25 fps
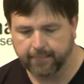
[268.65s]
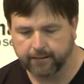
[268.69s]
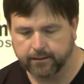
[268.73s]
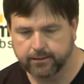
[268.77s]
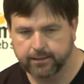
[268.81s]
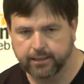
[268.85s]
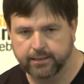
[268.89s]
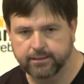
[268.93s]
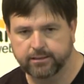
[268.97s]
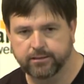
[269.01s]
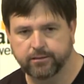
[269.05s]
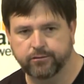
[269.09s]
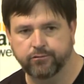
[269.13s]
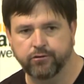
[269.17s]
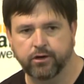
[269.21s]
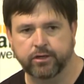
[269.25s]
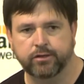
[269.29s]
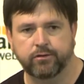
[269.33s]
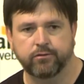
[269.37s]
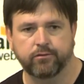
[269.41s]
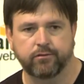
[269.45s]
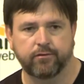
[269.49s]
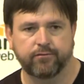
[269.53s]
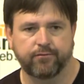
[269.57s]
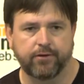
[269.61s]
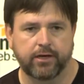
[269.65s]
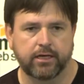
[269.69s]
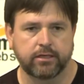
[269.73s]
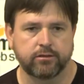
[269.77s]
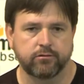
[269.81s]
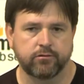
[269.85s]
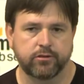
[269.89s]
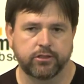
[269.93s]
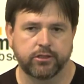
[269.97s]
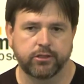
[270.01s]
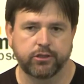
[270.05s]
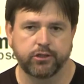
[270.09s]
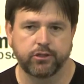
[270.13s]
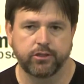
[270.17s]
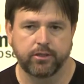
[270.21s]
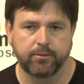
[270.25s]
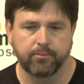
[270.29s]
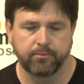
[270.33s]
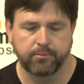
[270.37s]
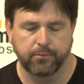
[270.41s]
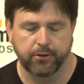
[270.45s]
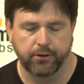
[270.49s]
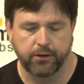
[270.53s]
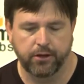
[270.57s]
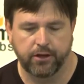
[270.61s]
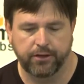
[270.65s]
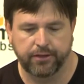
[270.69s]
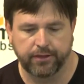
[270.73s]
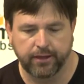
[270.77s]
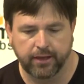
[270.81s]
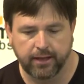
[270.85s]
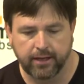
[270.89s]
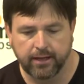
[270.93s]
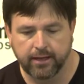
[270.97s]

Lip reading: Claire's the director of the Founder Institute in Perth,